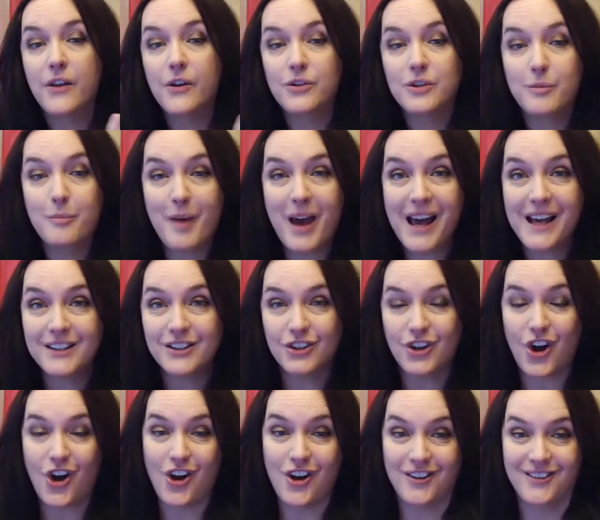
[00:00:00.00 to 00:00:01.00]
There's a
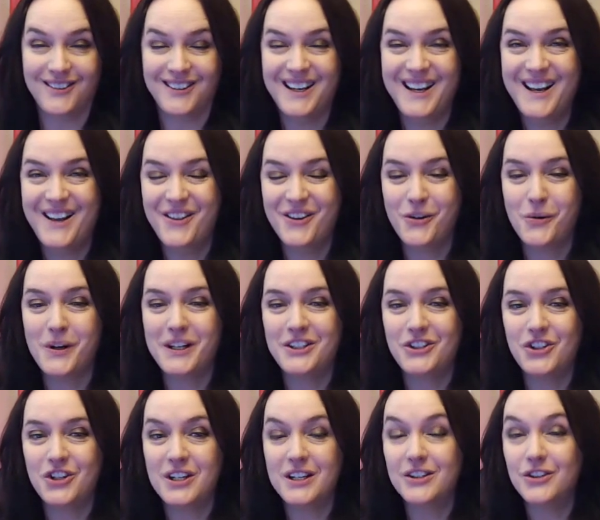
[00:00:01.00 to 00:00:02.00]
mask on. The
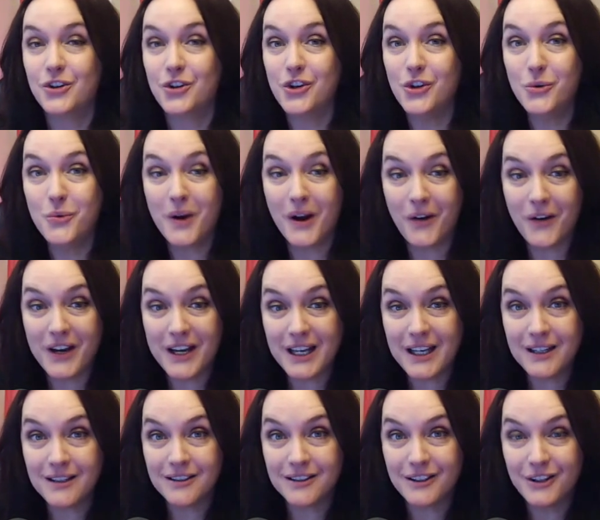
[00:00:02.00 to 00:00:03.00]
question is, are you wearing
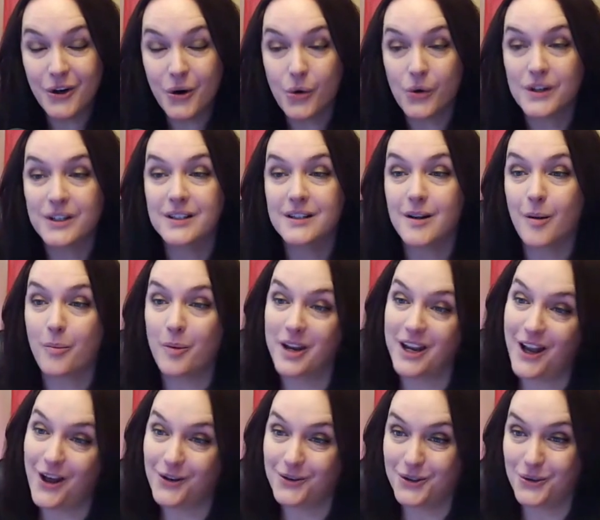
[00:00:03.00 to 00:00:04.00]
it? or is
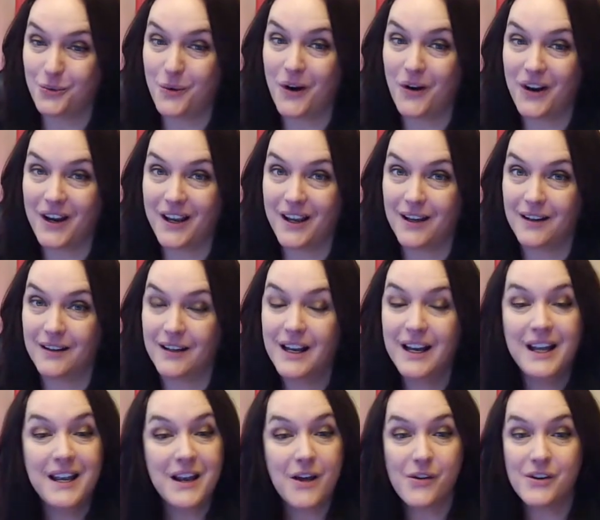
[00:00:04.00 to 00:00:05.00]
somebody else wearing it?
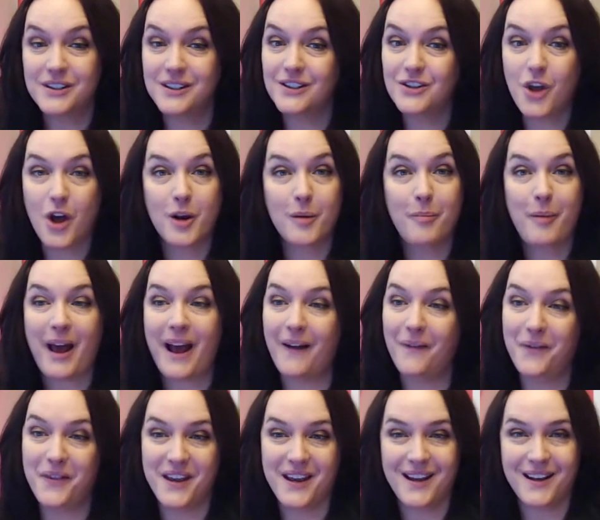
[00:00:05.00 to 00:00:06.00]
Now, this is not a
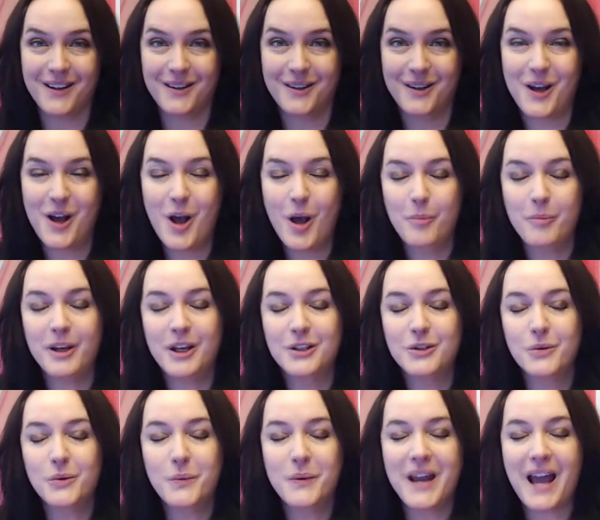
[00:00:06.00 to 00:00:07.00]
bad thing,
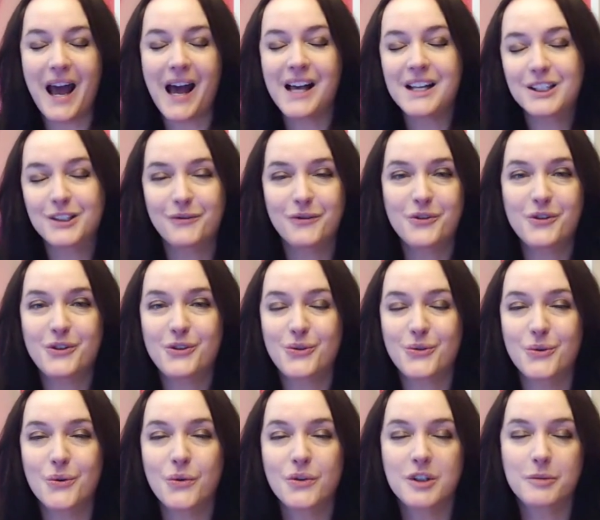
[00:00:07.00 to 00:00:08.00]
because when we ask for the
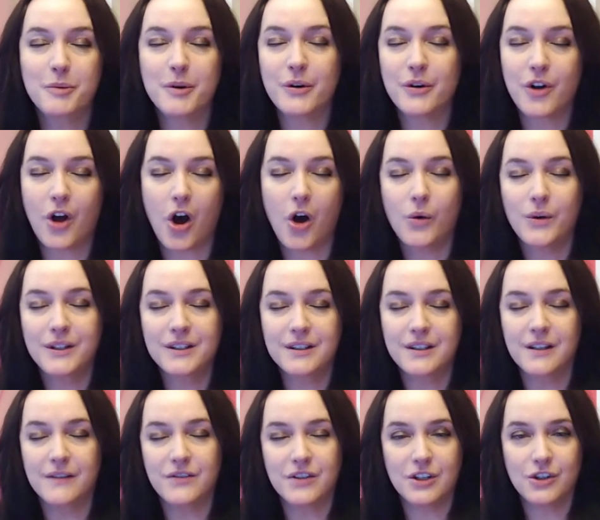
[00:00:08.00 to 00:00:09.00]
truth, Spirit always
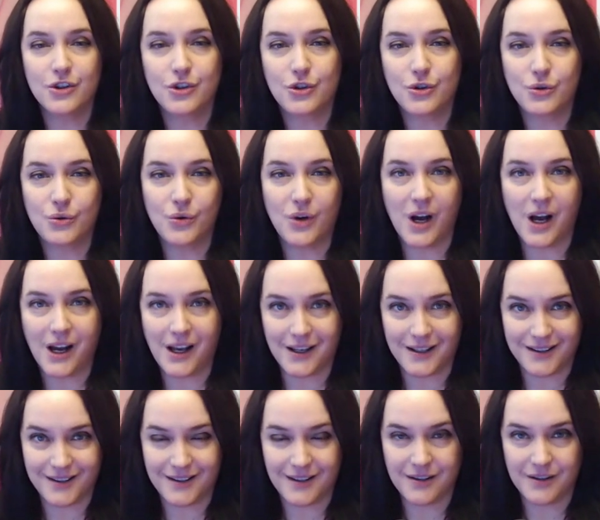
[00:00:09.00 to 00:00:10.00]
gives it to us.